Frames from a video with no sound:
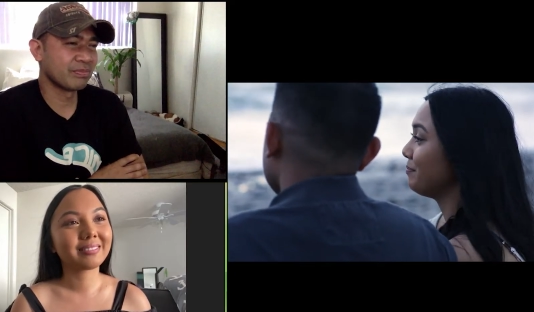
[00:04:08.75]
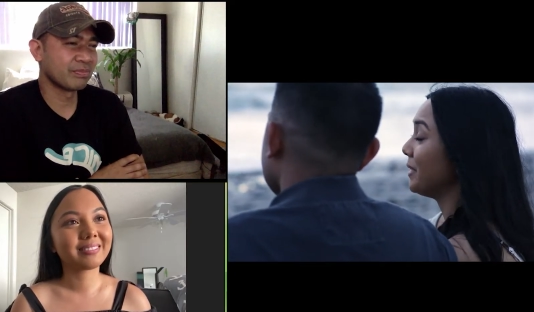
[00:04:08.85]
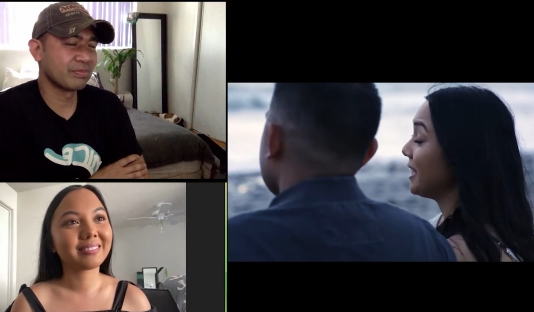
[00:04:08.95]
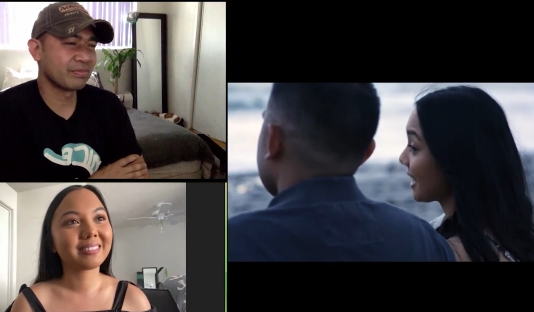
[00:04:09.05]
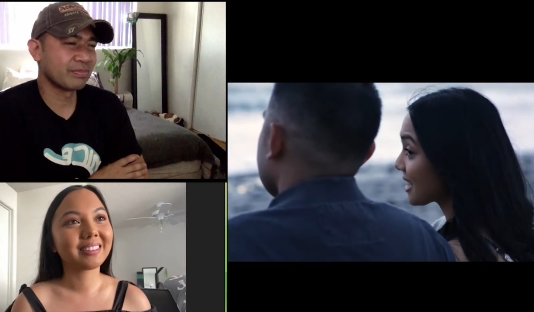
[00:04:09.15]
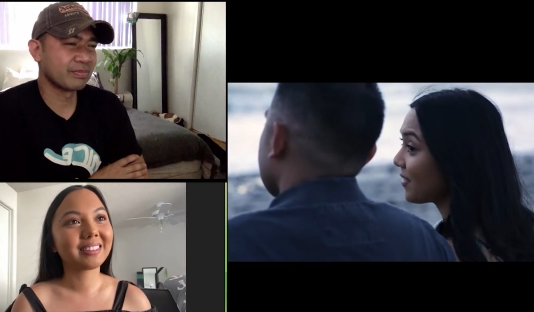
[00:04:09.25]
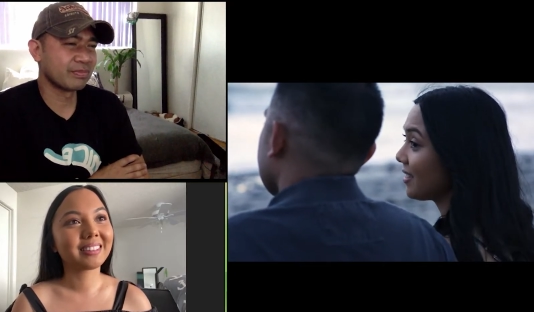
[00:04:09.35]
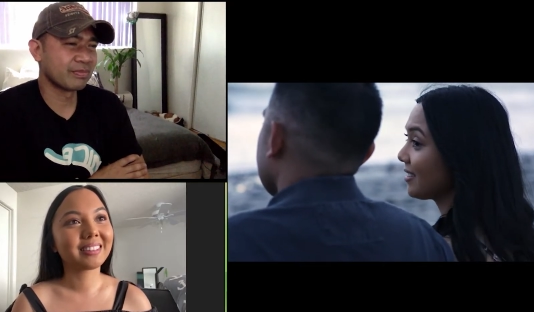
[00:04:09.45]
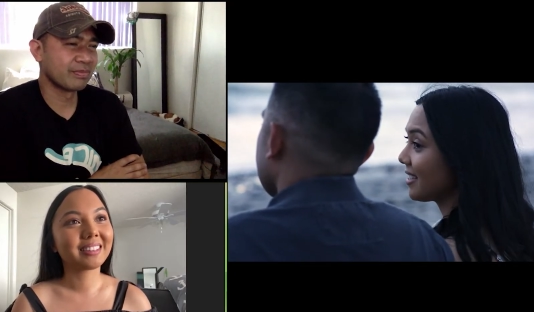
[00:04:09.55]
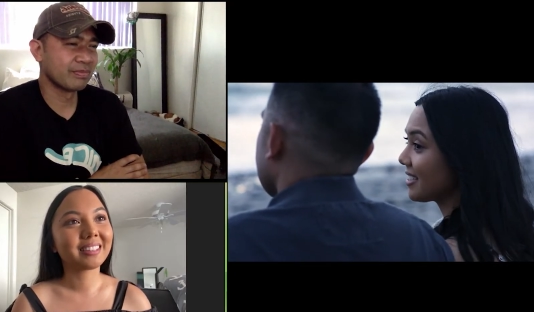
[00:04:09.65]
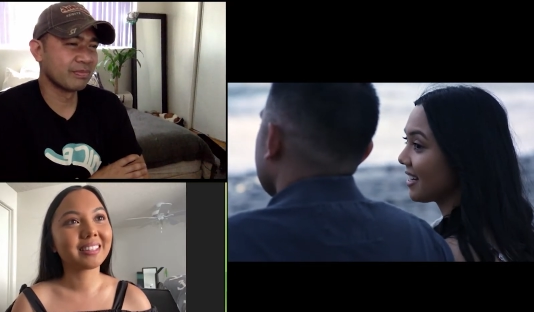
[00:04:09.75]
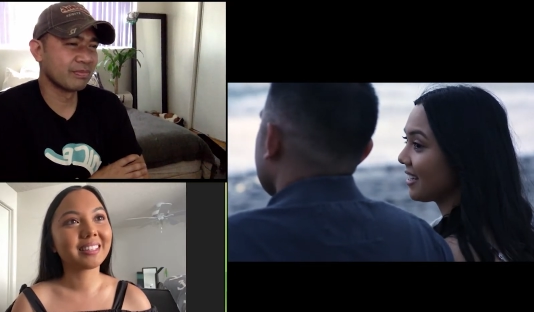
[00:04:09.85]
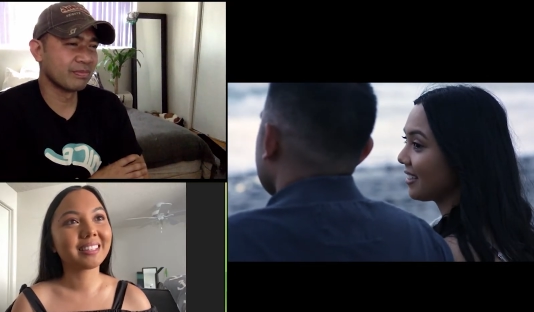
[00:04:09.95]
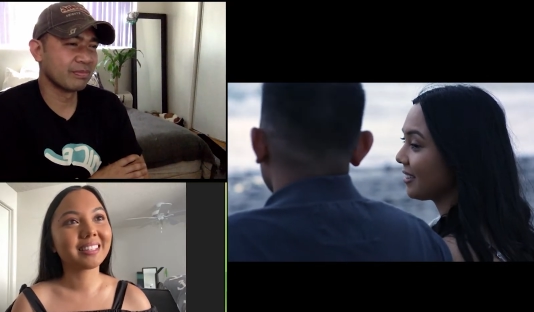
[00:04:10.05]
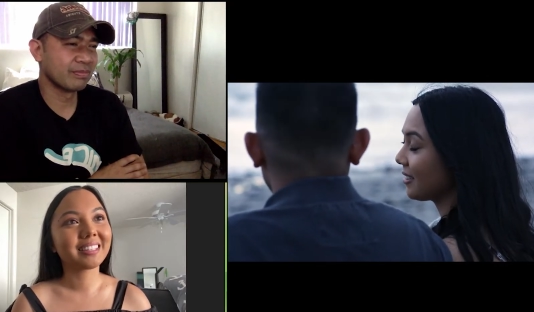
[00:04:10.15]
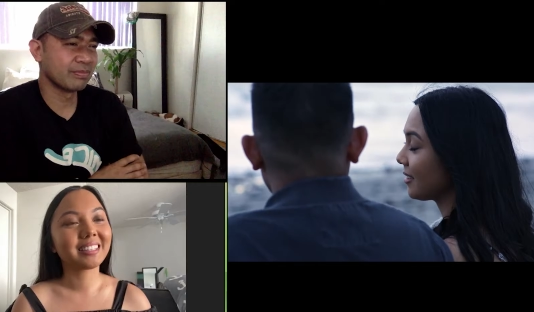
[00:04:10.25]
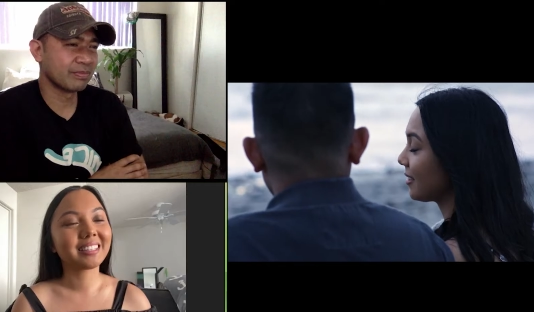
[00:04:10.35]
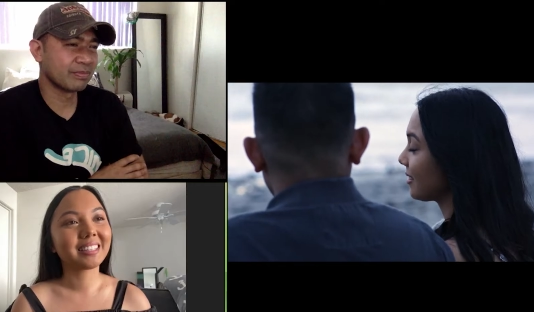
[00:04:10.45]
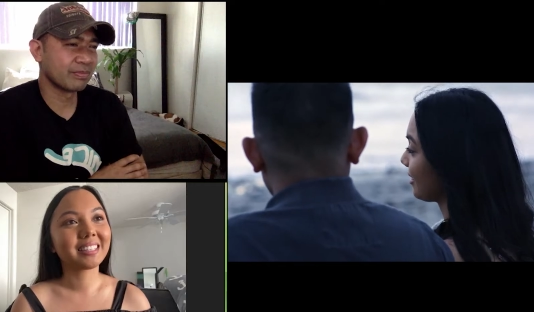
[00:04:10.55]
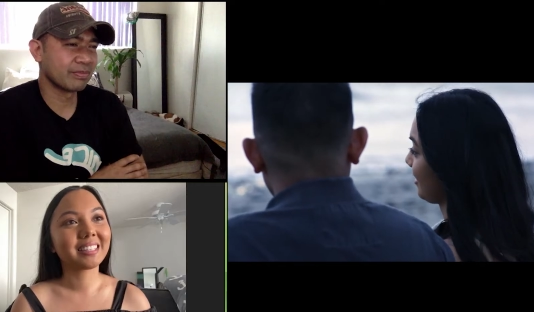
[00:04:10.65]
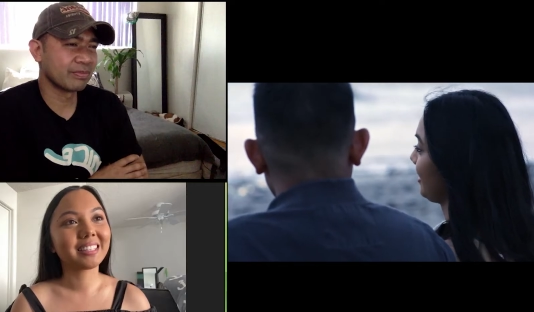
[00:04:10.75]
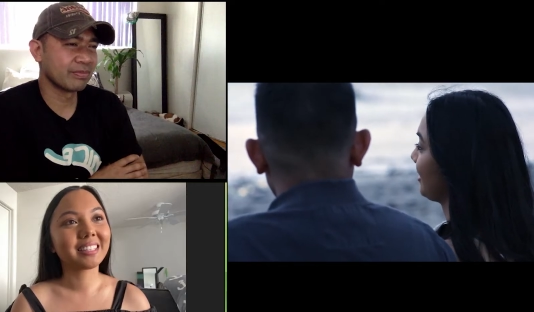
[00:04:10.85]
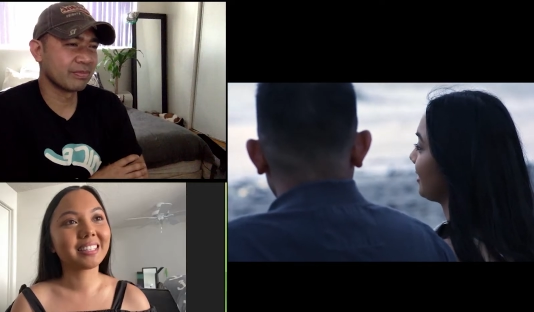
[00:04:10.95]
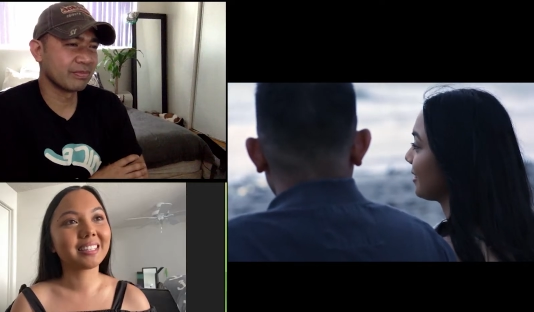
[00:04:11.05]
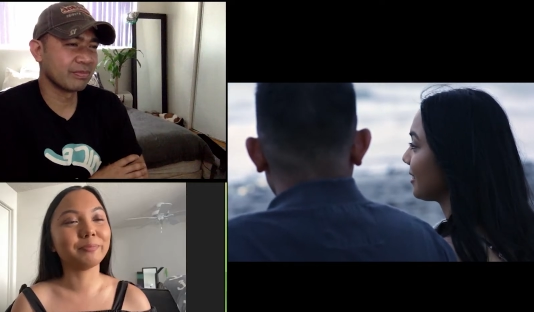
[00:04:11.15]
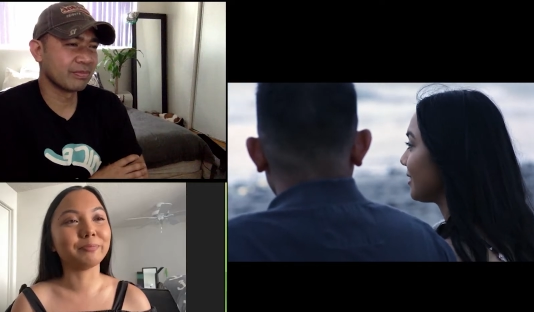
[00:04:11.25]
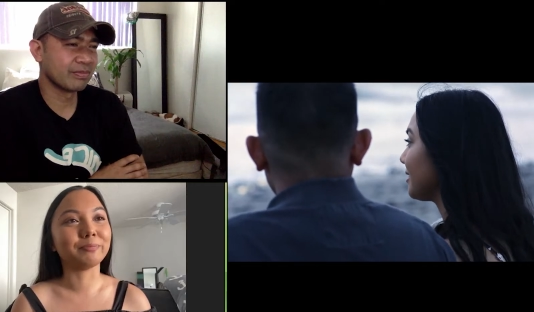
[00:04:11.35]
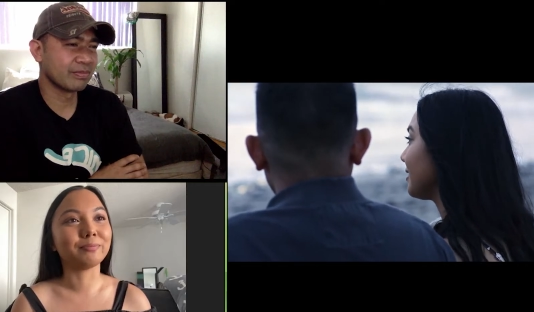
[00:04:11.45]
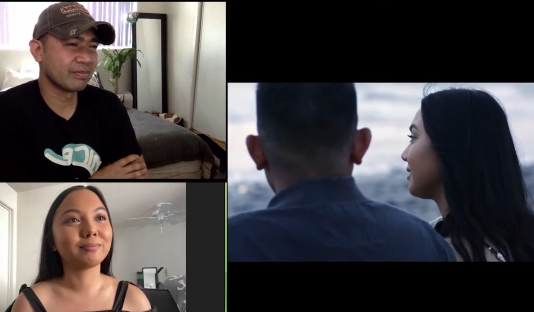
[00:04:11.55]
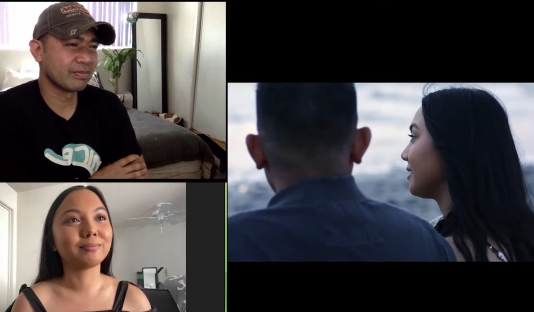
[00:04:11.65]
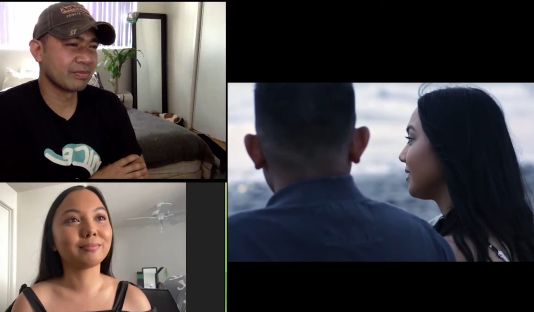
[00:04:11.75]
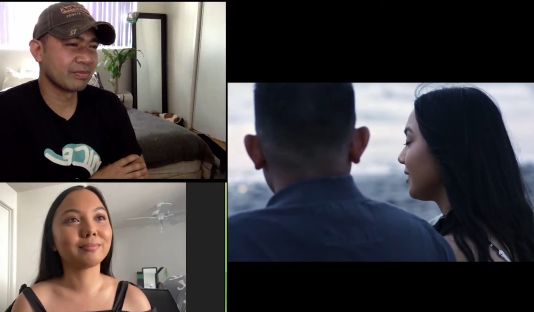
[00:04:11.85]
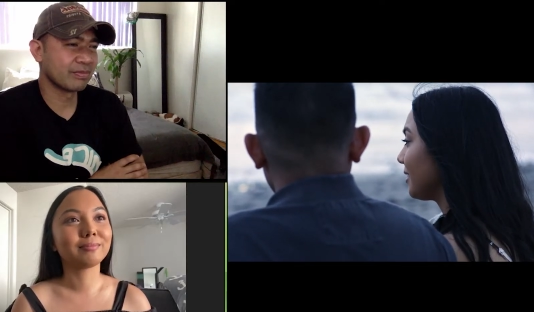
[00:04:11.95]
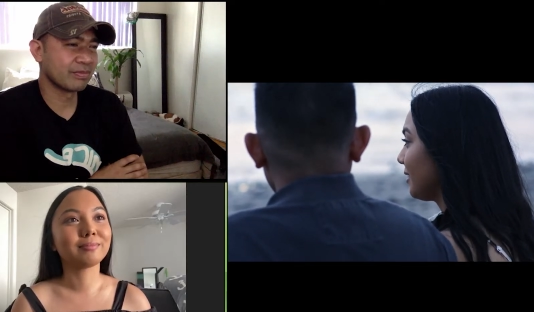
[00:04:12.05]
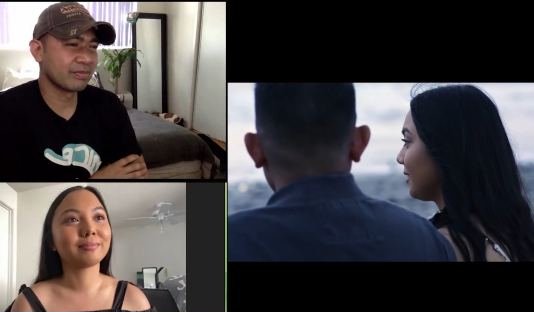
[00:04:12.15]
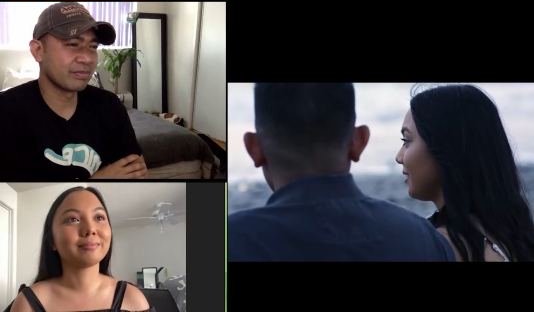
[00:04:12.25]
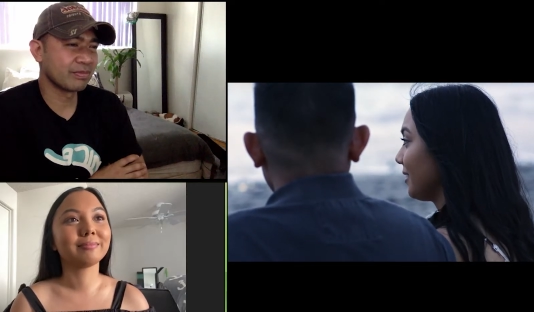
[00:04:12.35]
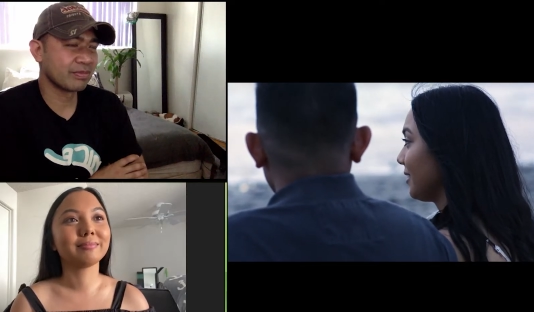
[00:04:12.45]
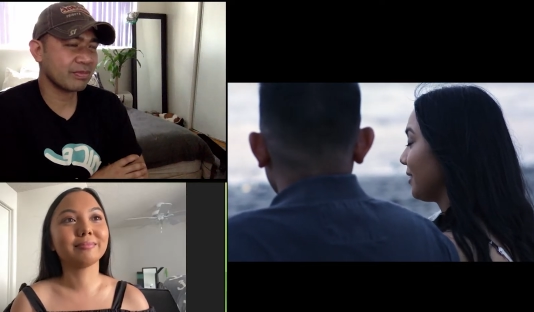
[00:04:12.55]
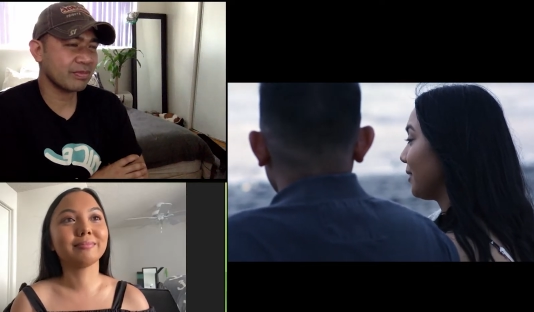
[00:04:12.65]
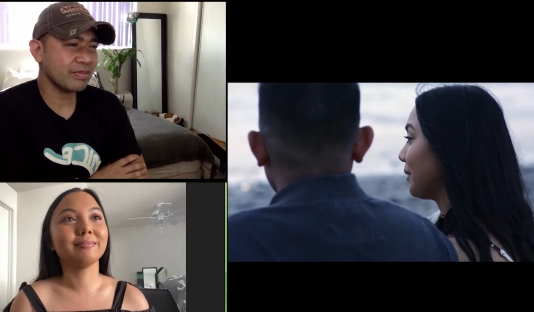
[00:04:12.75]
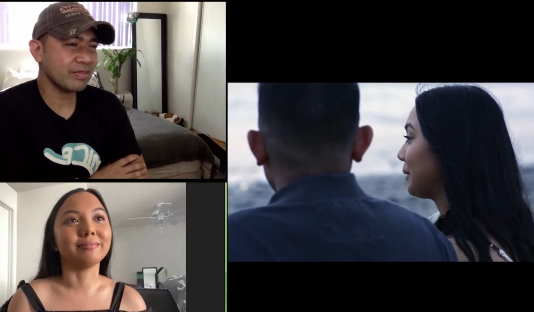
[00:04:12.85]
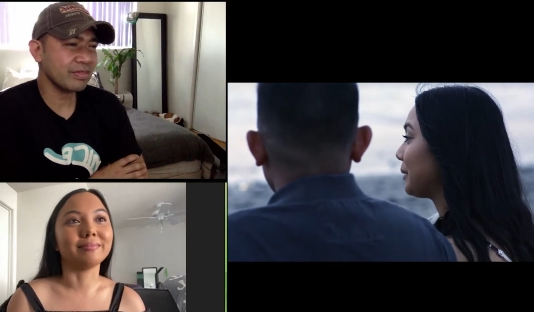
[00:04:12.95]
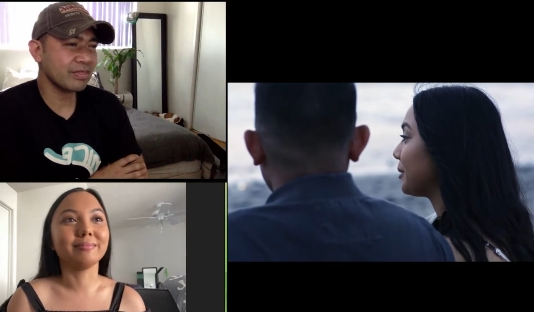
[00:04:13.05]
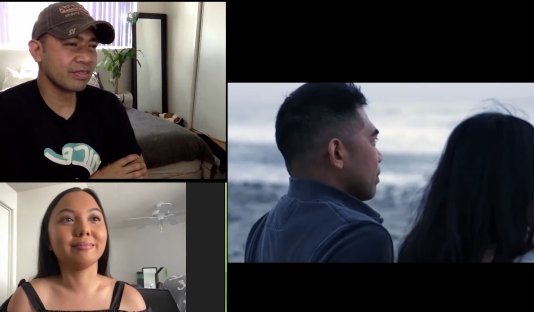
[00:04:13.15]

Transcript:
Speaker 1: But next Valentine's Day? Mm. Mm.